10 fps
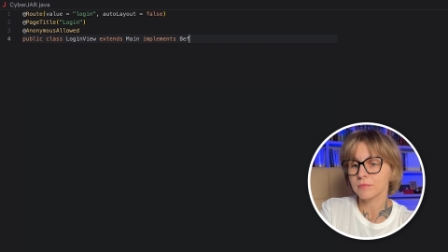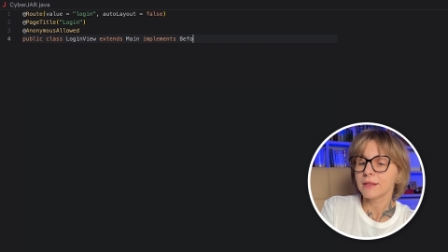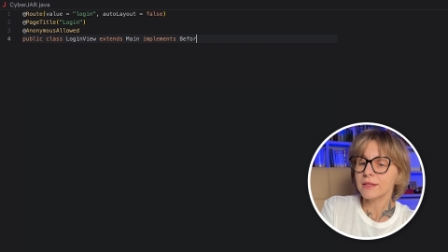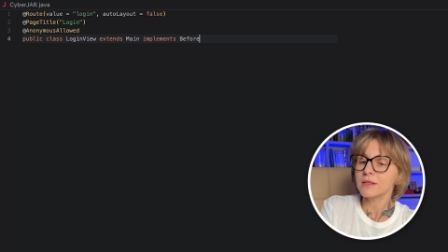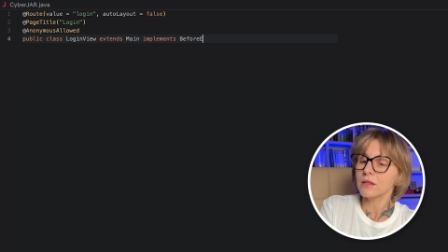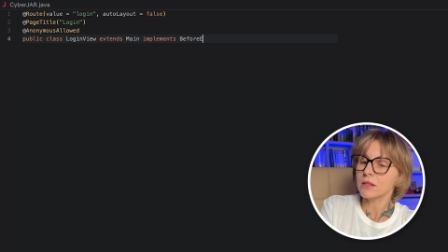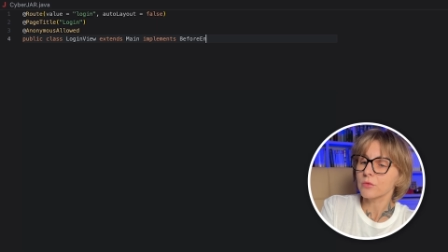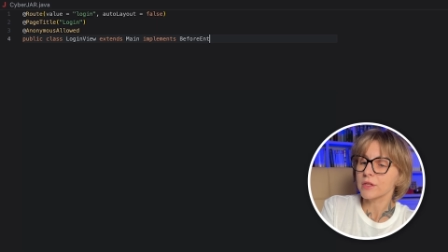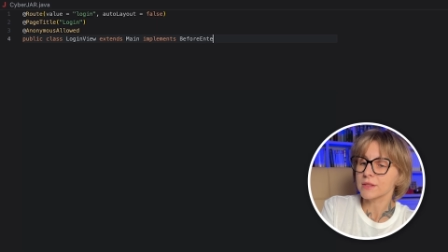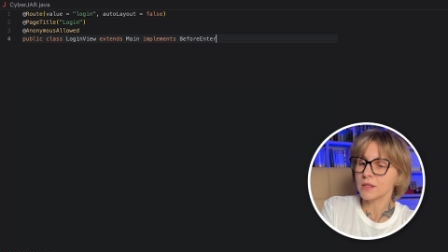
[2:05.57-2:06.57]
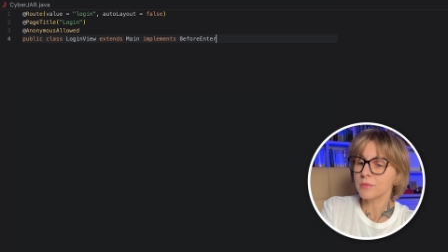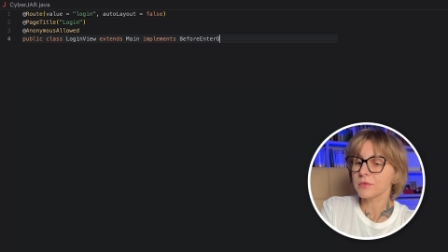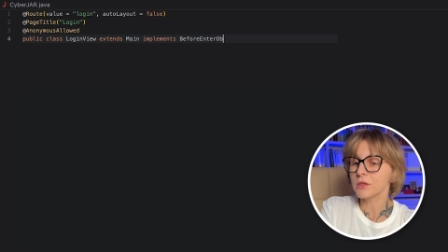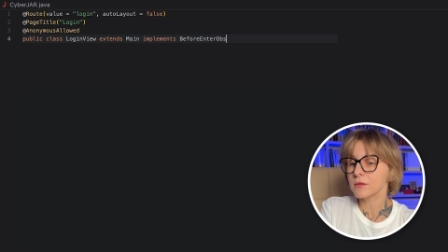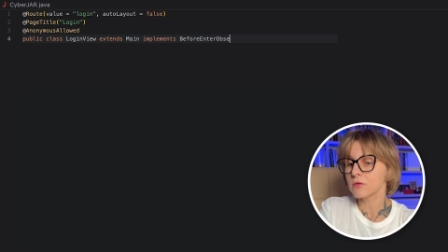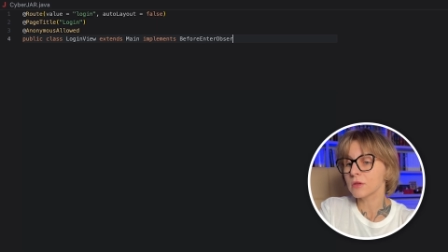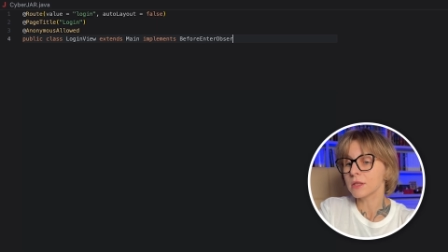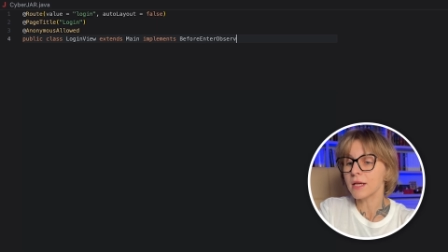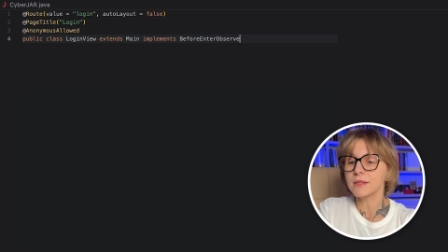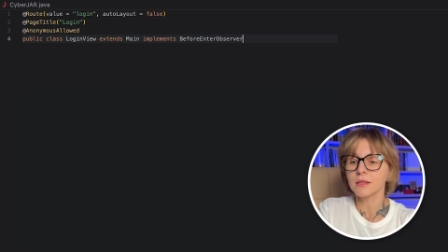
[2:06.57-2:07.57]
Let's start with some useful
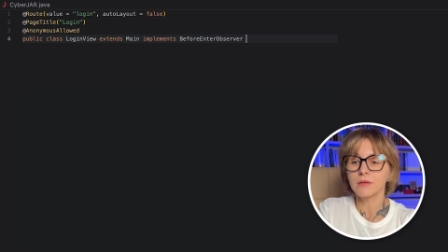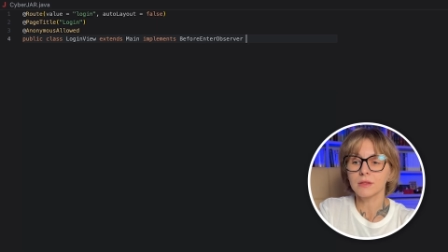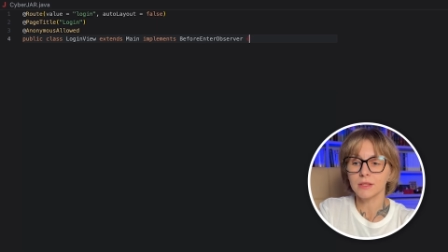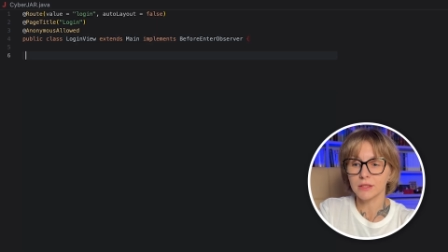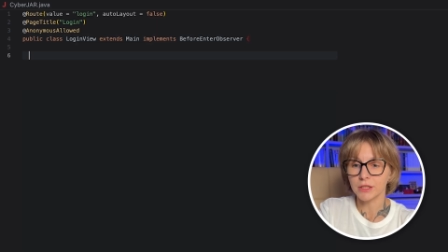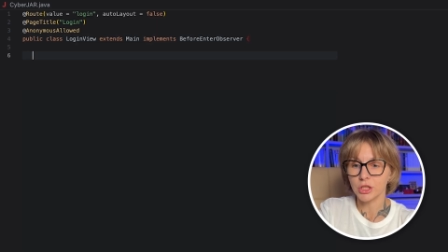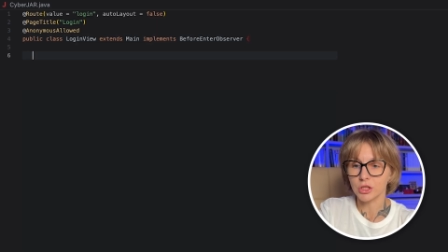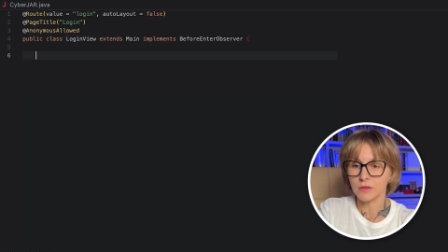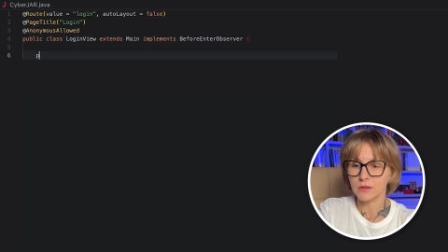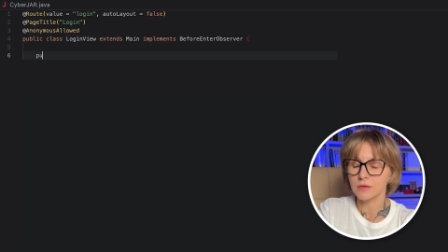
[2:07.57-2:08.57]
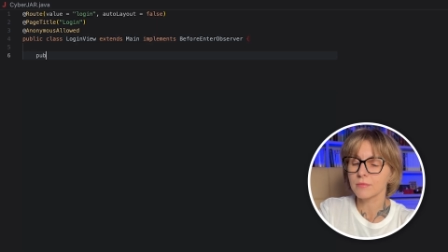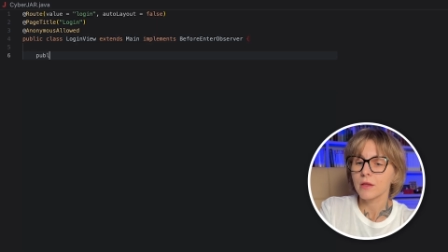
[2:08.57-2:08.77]
class-level annotations.